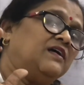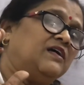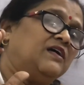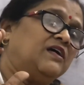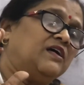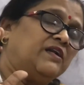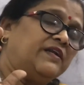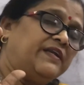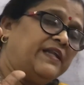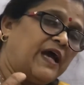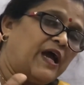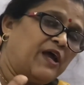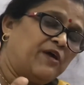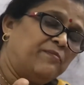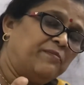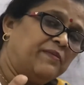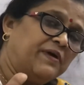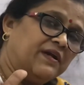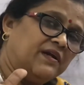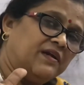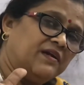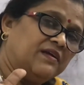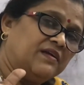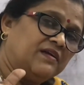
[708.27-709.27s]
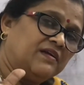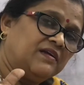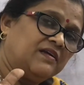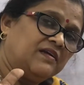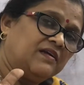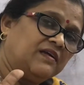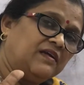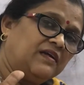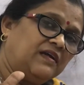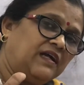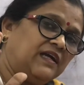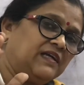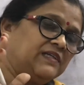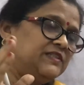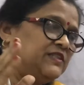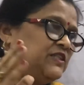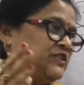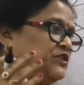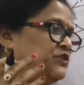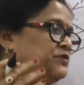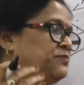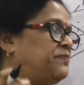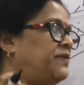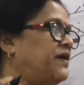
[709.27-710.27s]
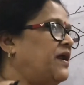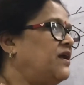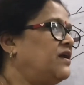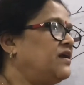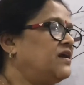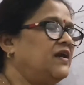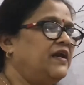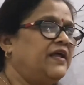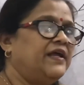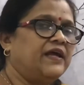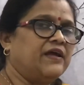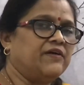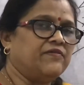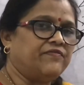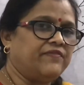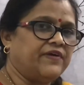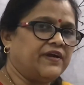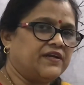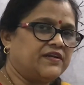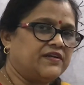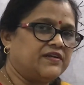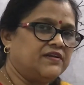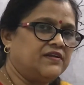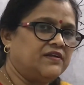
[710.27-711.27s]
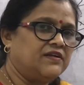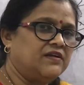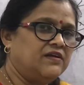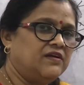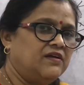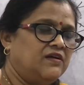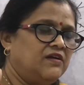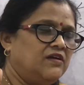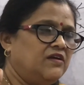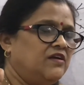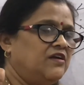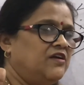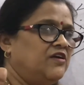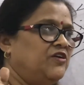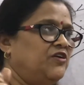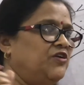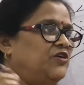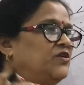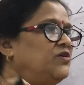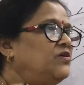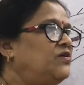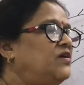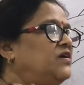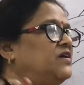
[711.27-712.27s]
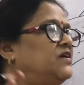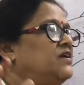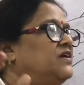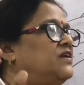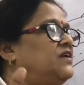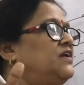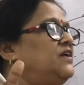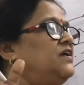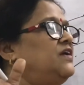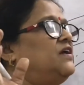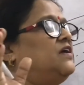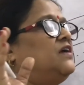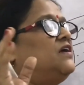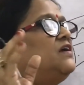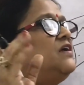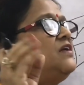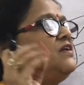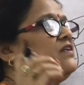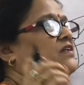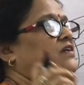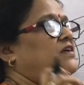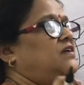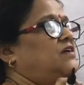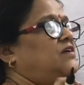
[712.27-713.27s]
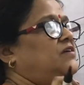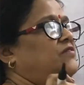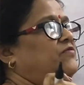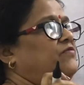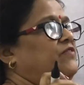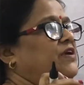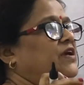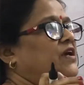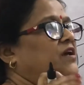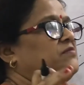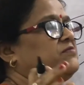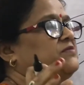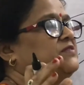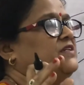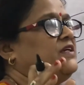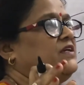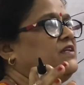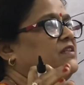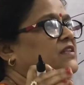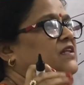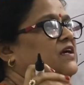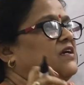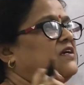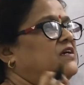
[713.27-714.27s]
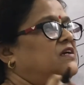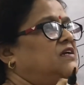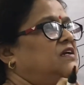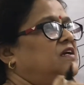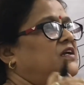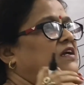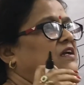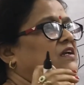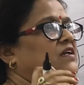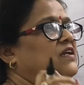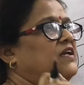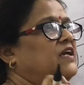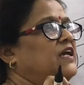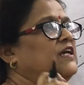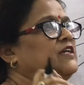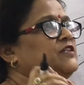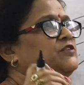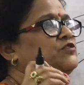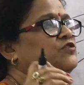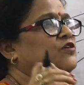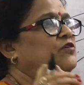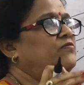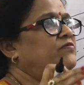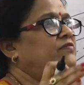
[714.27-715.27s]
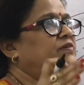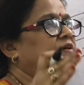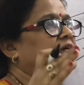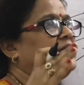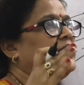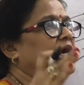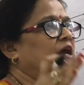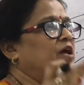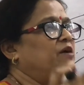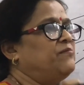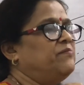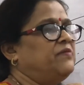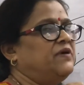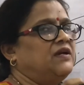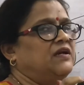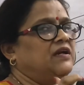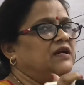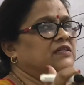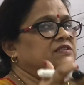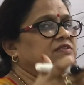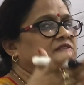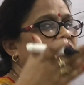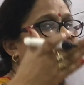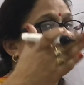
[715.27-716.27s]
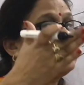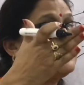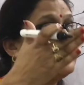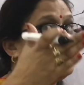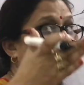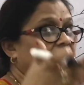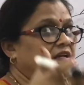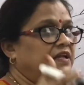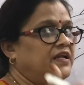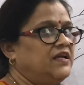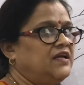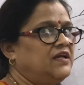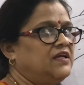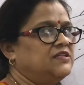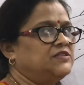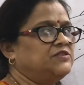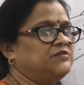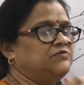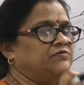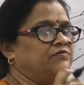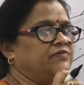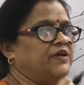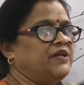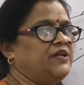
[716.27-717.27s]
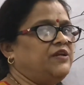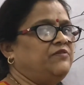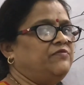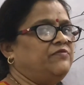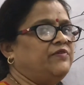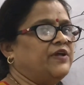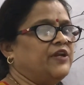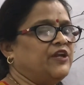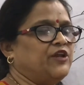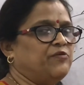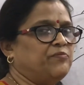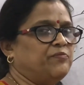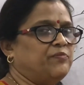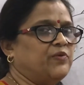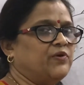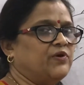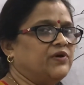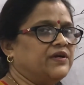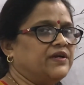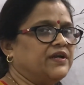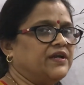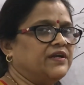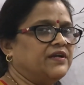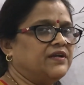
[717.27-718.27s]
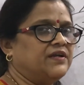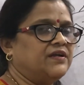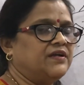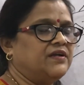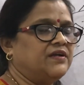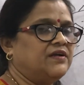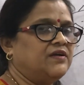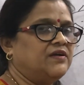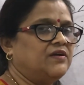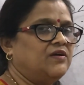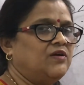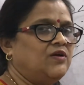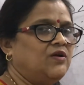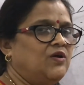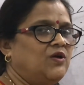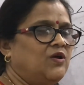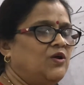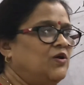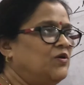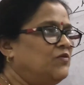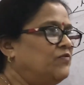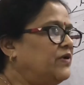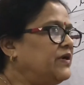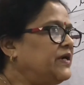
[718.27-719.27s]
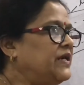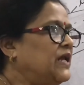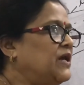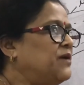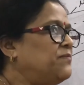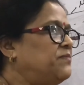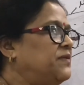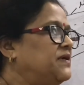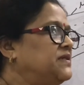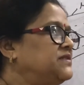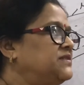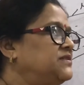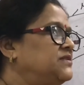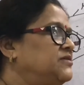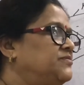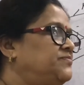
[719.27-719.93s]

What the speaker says: diamond, its sparkling effect. You know, ordinary we have seen that in case of diamond, its cutting is very, very important. What happens?